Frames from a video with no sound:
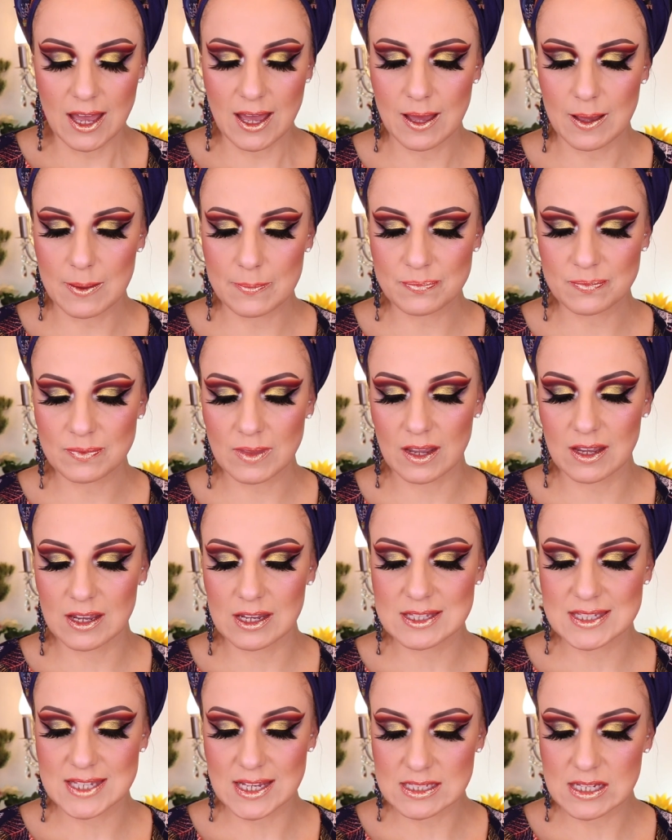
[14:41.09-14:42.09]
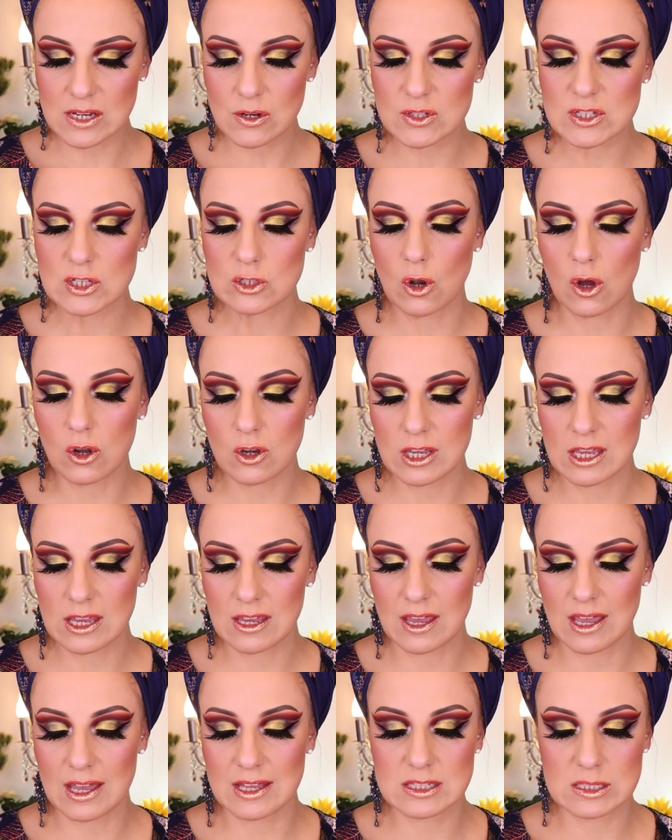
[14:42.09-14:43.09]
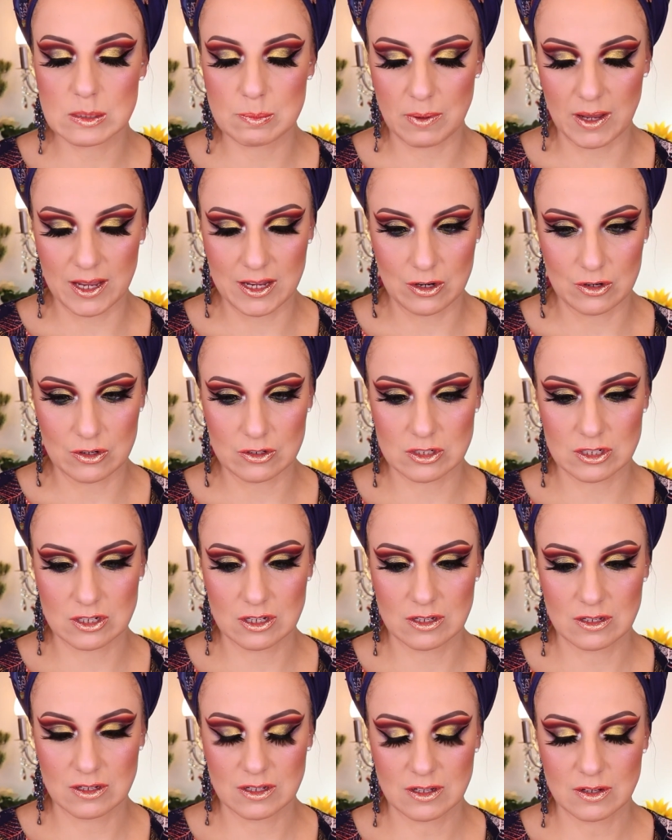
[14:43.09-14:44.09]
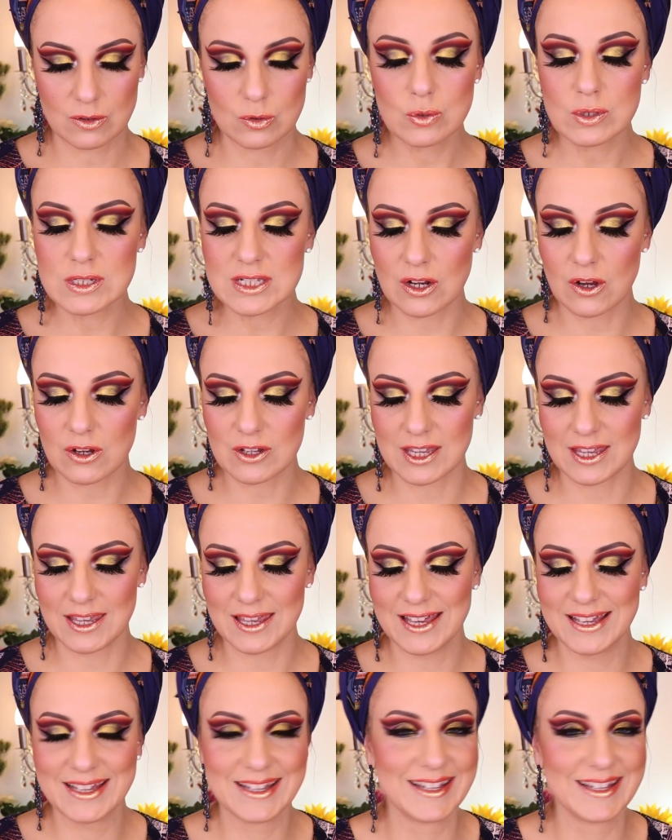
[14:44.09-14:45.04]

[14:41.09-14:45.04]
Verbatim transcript: It says here it's Loki inspired. Who is Loki?